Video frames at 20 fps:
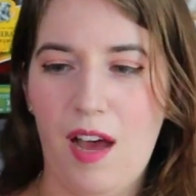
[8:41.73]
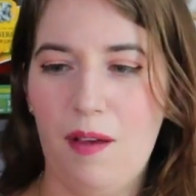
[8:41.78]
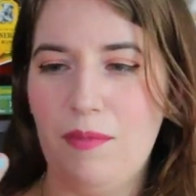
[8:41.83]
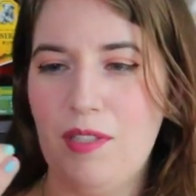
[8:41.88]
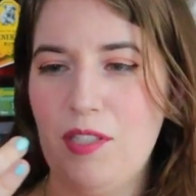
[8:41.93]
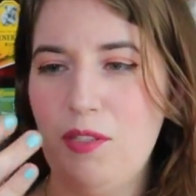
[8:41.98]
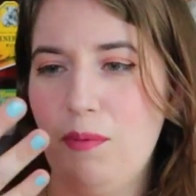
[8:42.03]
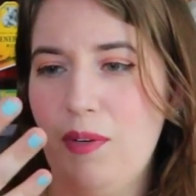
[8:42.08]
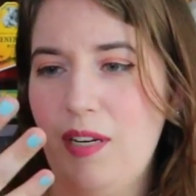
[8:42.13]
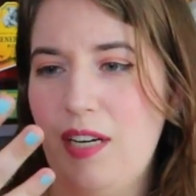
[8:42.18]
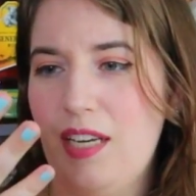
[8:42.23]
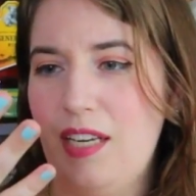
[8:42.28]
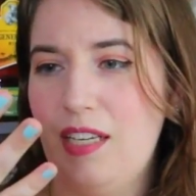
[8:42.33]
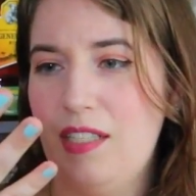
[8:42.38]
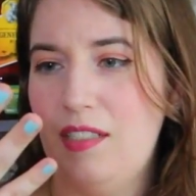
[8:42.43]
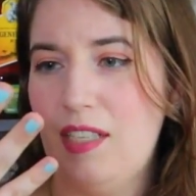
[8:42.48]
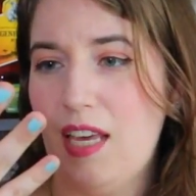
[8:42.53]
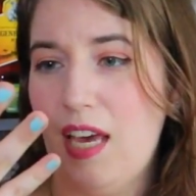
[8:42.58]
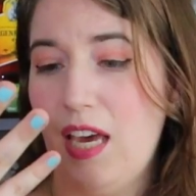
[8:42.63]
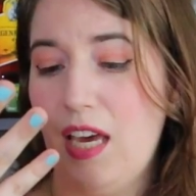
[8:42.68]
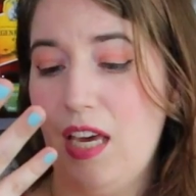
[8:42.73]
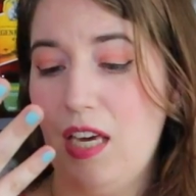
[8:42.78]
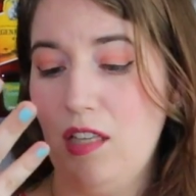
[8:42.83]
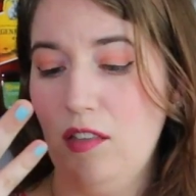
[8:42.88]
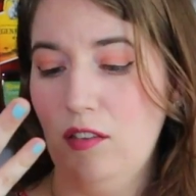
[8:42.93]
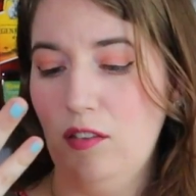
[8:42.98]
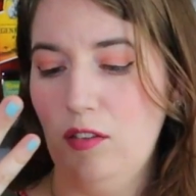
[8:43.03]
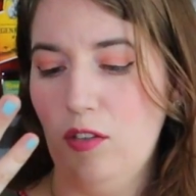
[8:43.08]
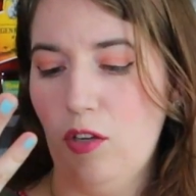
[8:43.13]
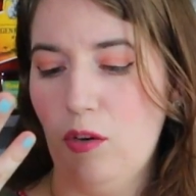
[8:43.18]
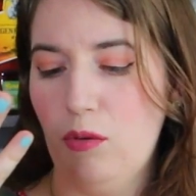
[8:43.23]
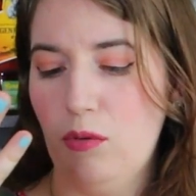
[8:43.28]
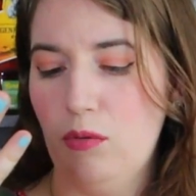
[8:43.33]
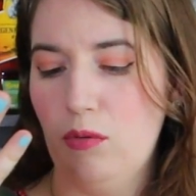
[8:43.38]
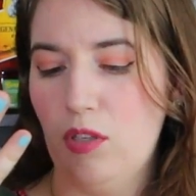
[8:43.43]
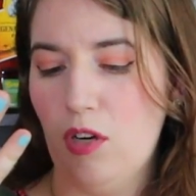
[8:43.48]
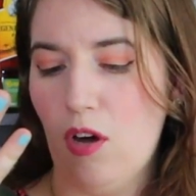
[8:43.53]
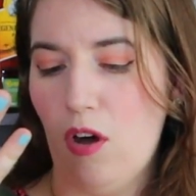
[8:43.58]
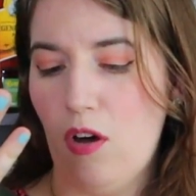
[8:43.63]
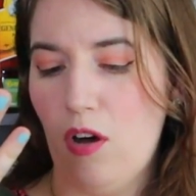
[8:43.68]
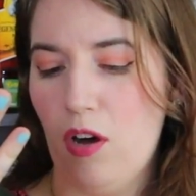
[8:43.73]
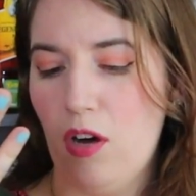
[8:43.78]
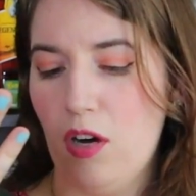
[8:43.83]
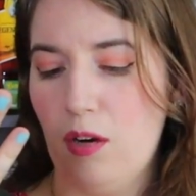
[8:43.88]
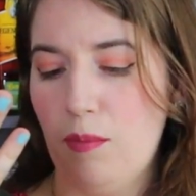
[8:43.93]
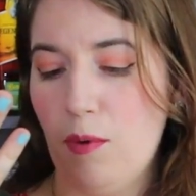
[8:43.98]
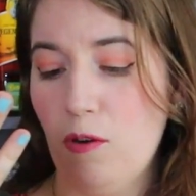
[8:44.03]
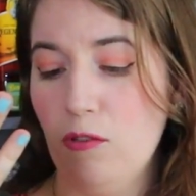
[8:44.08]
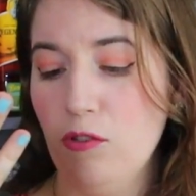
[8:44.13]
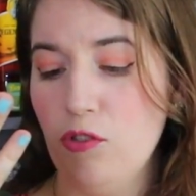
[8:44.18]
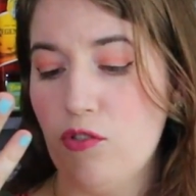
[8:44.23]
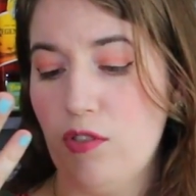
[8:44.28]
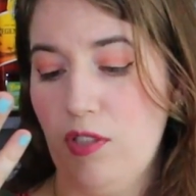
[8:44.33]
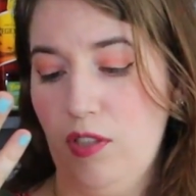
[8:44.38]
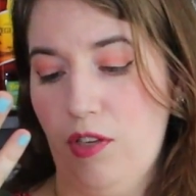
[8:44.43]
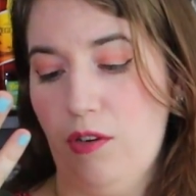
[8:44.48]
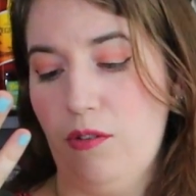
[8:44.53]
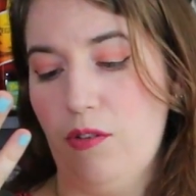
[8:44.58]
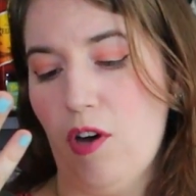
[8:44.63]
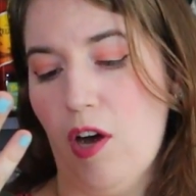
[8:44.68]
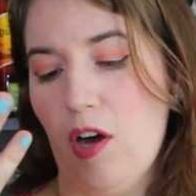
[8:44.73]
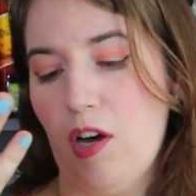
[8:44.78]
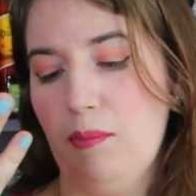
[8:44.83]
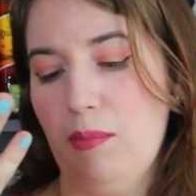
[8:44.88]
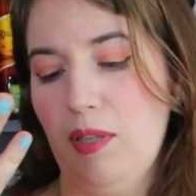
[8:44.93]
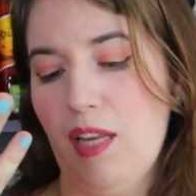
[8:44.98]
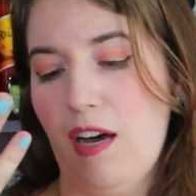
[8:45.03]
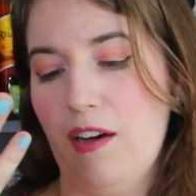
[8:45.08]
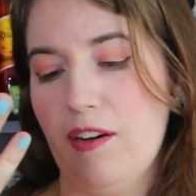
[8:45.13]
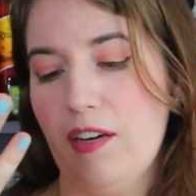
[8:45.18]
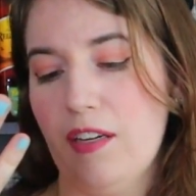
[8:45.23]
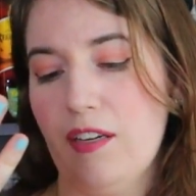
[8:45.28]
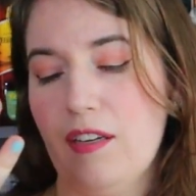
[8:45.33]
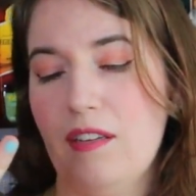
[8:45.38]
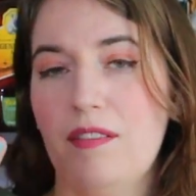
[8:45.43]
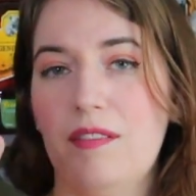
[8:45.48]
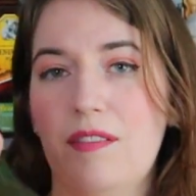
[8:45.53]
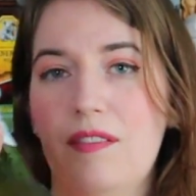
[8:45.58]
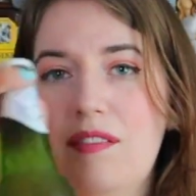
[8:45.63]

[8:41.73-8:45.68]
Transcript: This one is a low carb, ultra low carb lager.